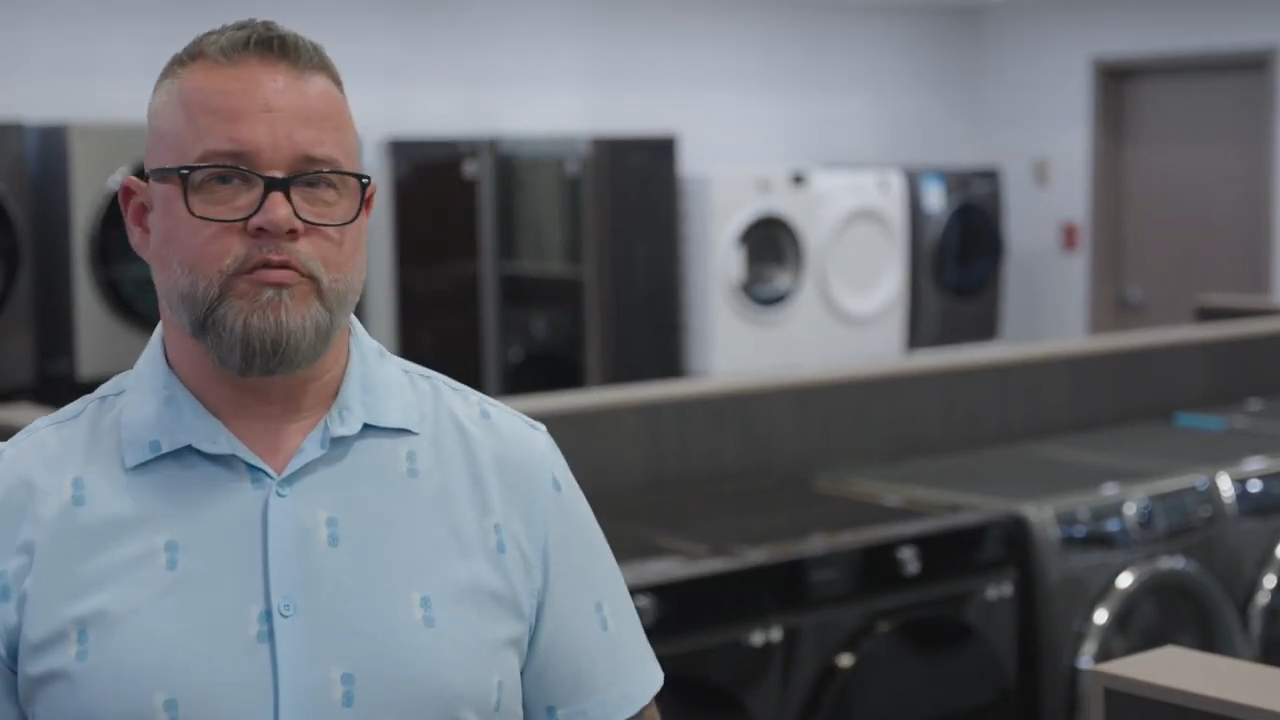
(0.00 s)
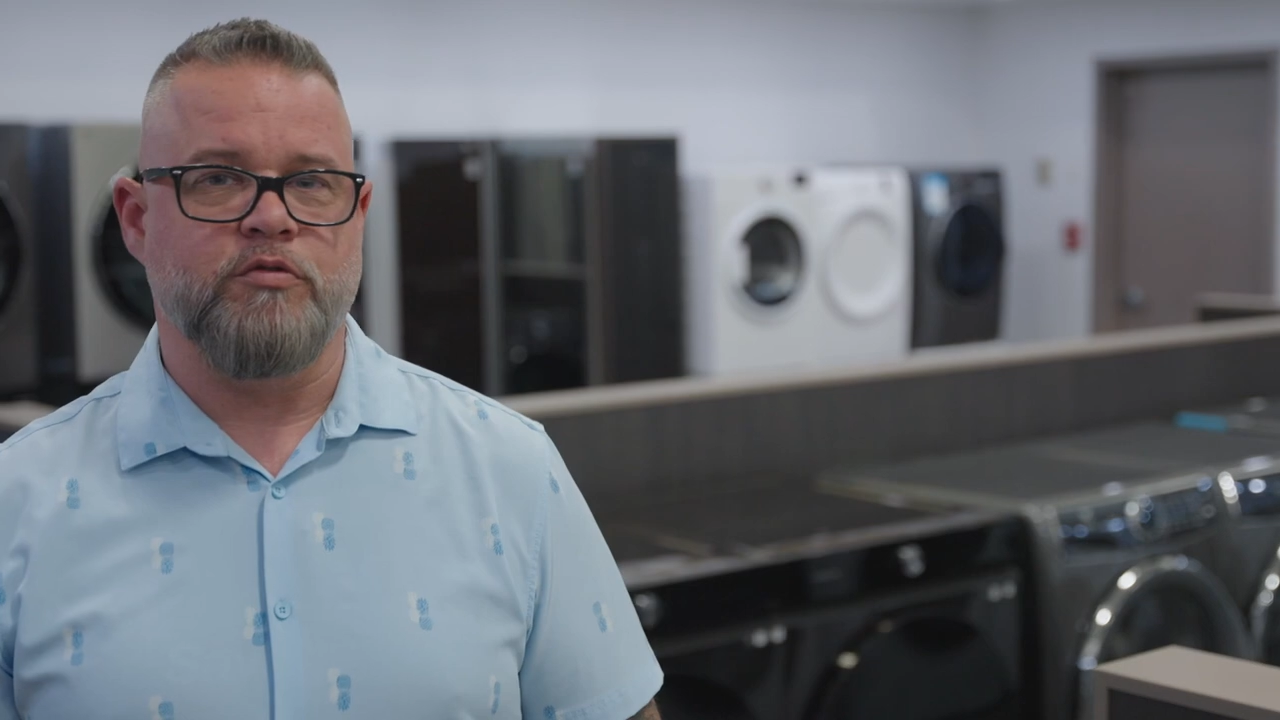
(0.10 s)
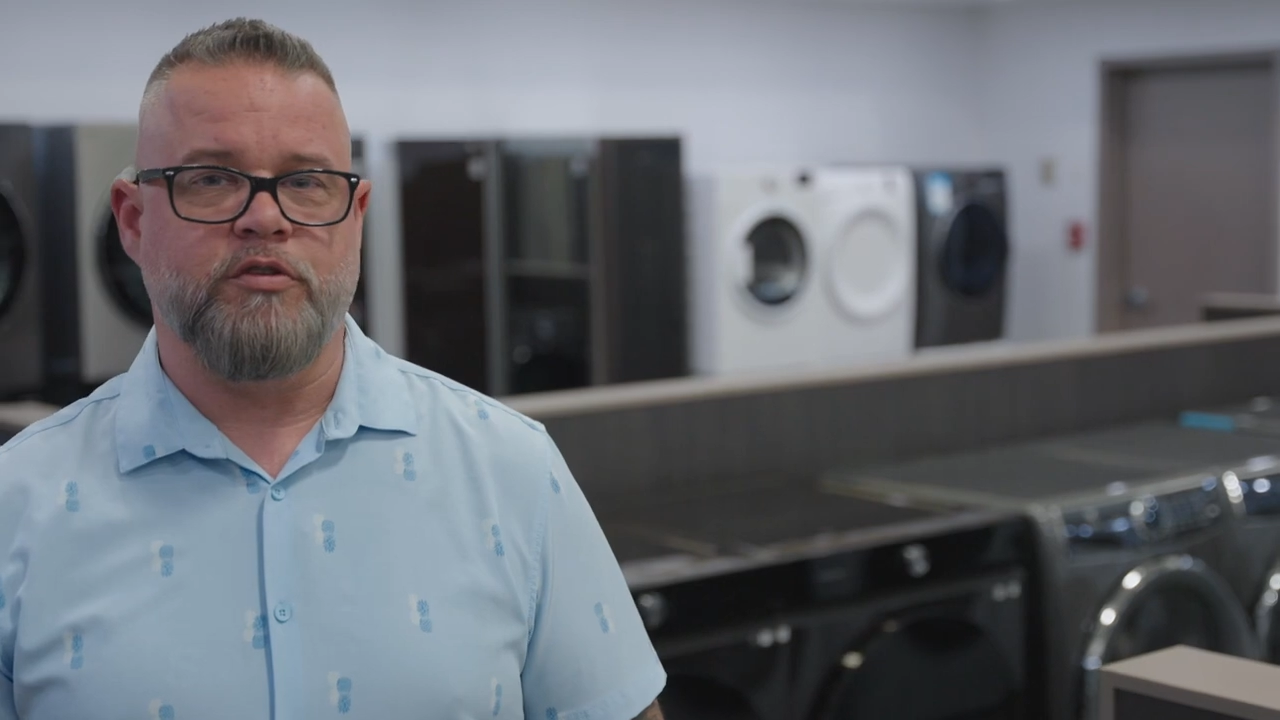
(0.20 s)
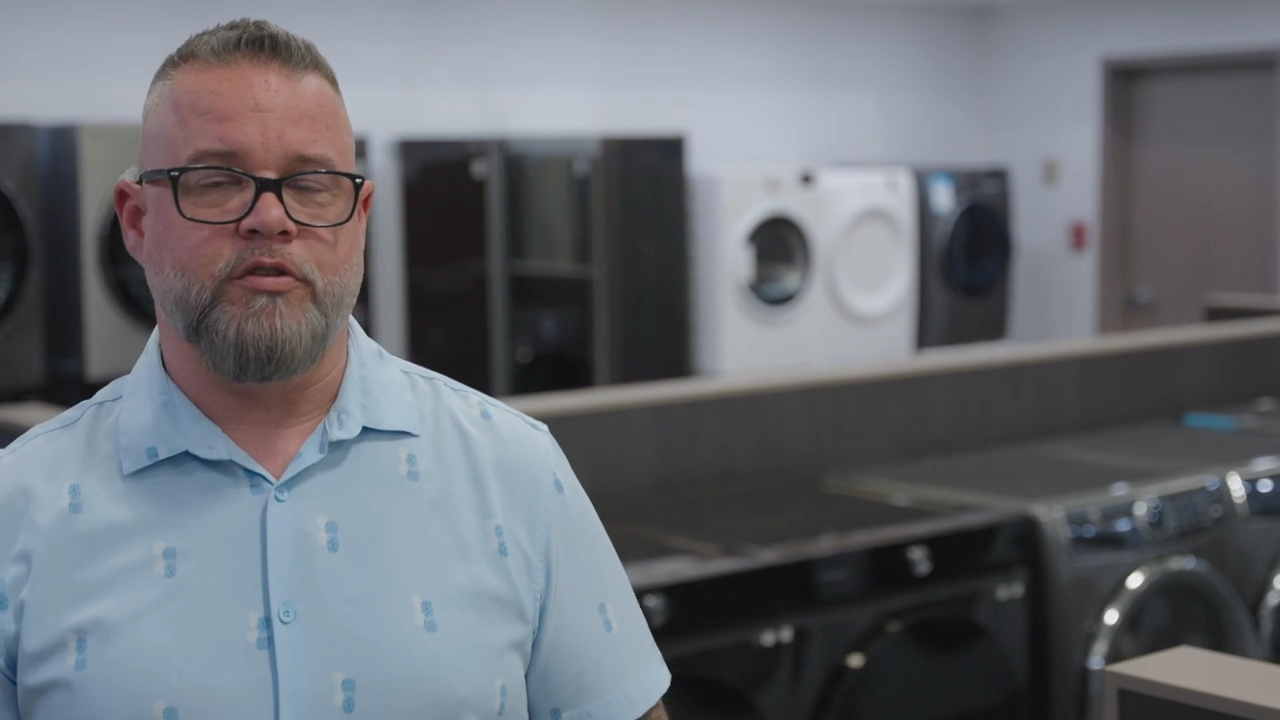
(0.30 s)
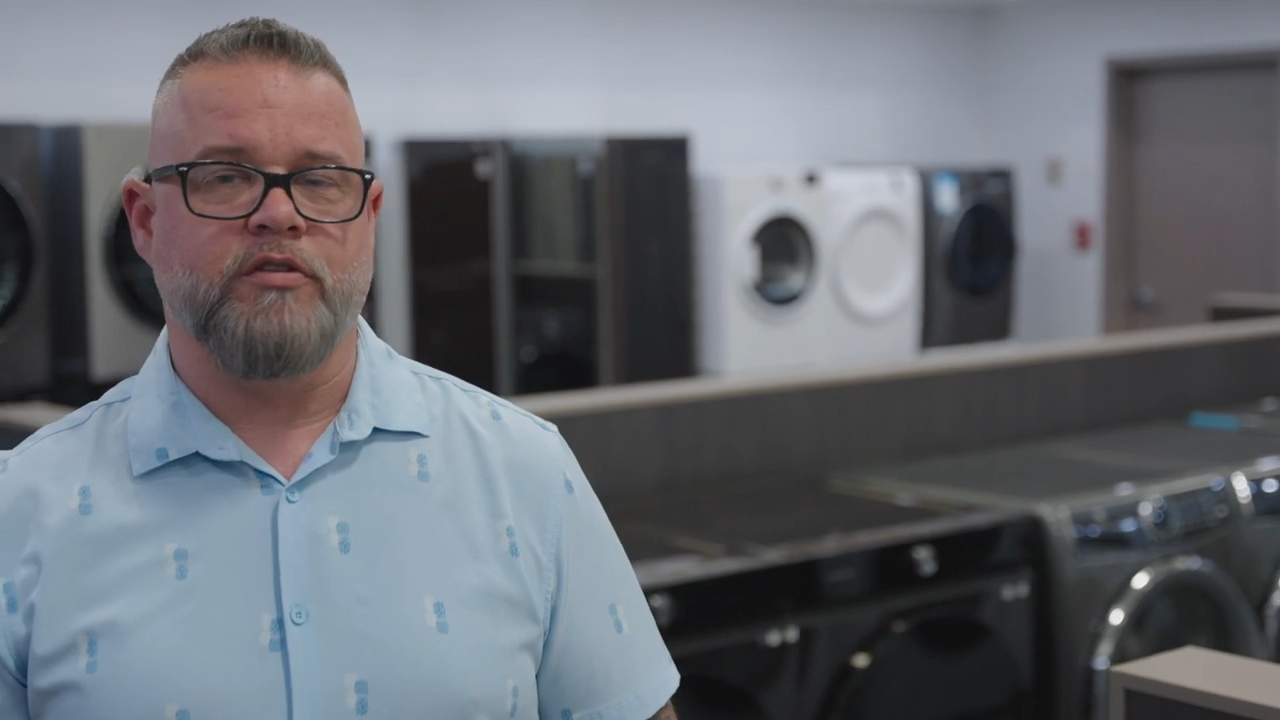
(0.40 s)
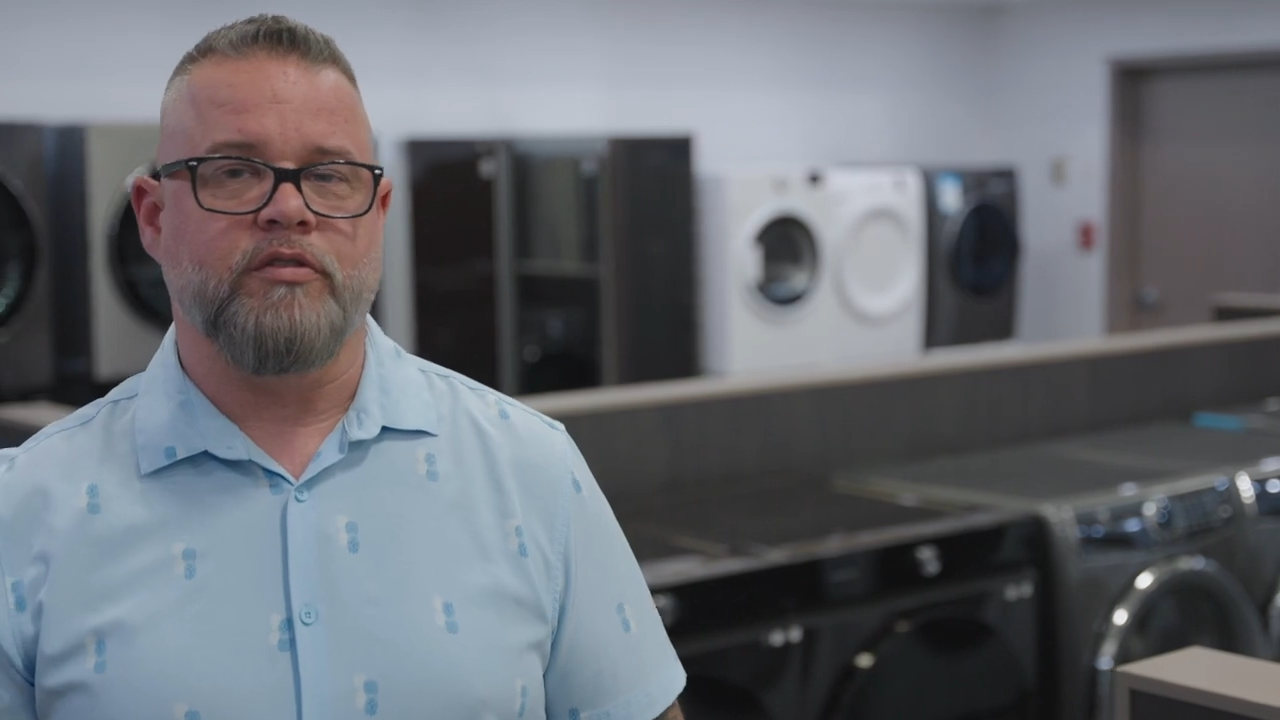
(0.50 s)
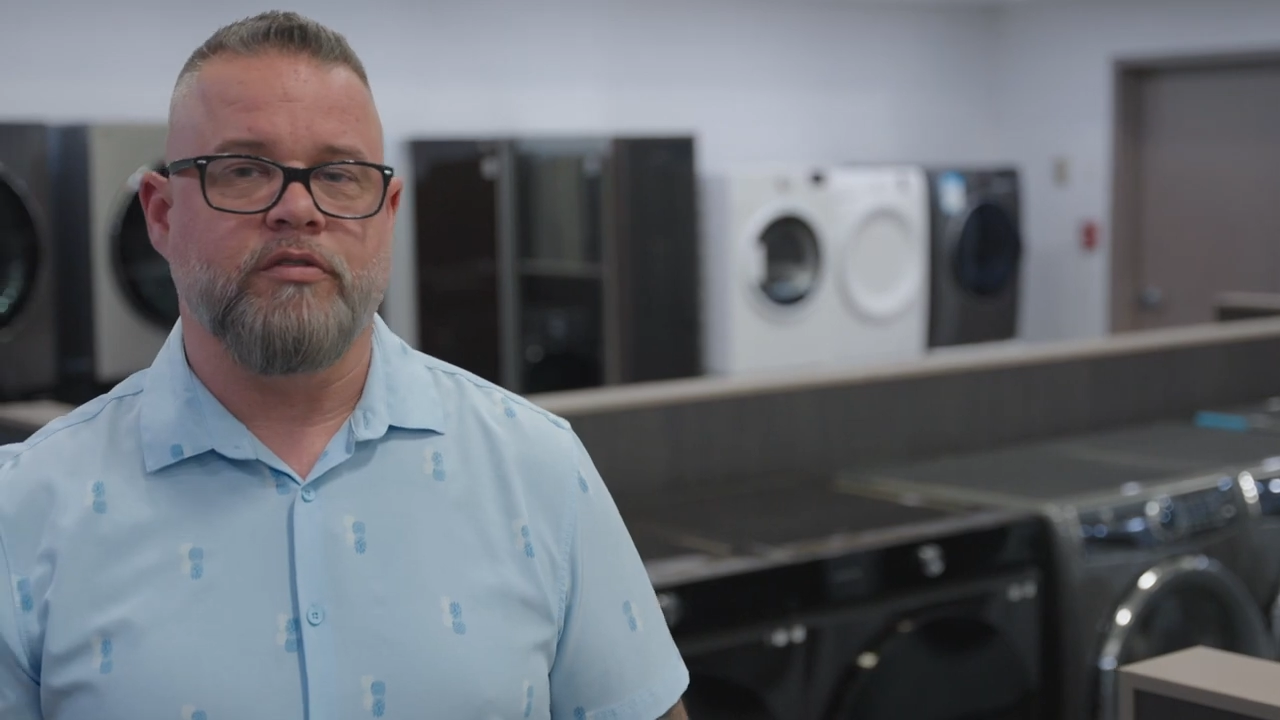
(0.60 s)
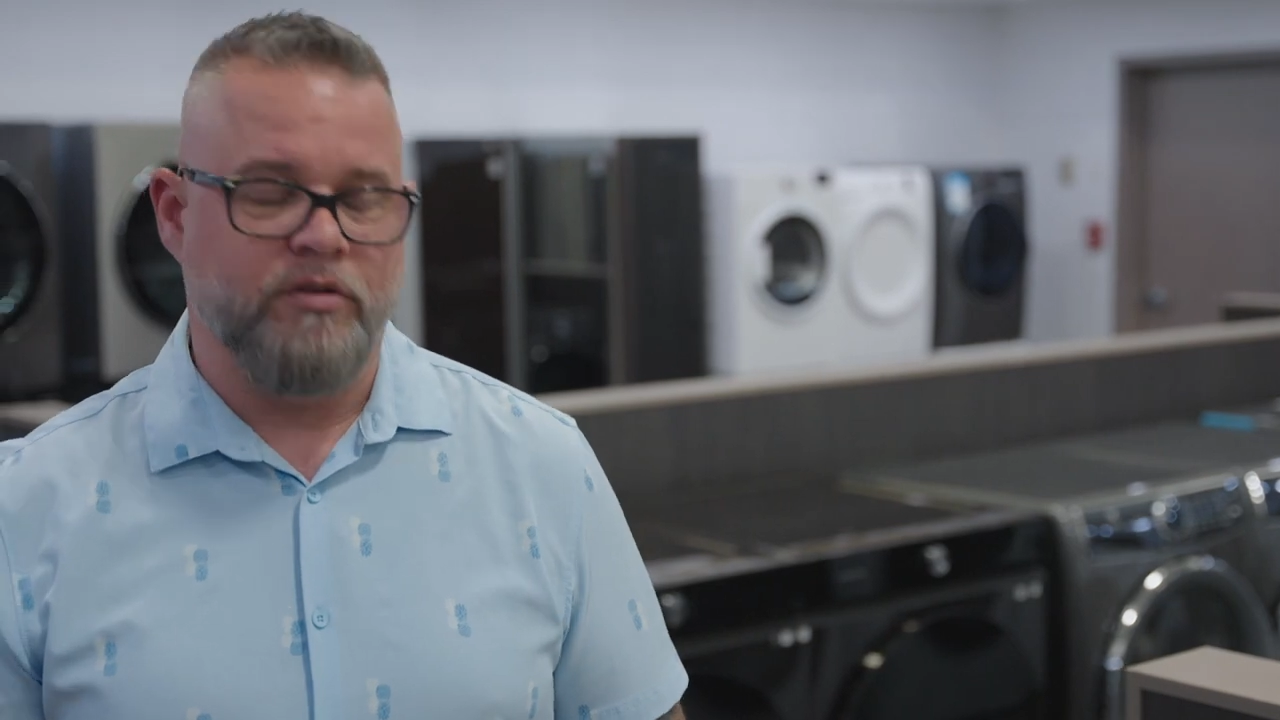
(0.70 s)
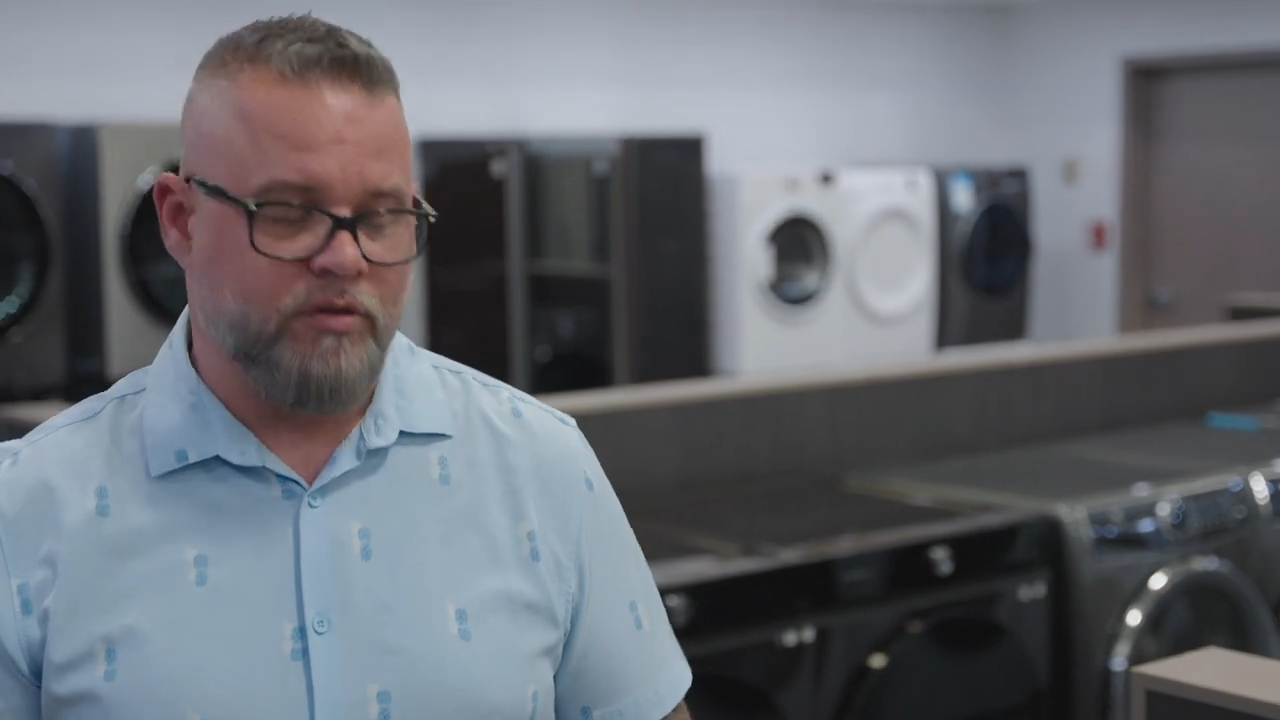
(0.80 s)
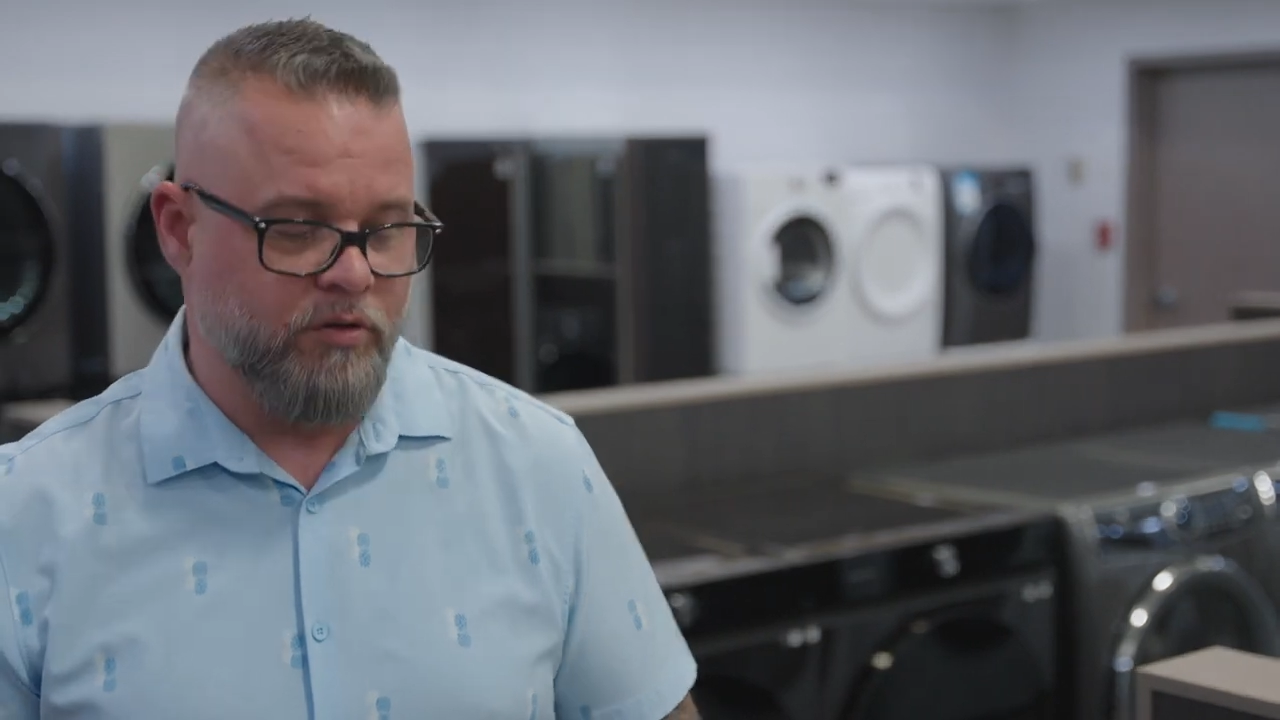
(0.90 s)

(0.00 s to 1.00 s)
ruin your, your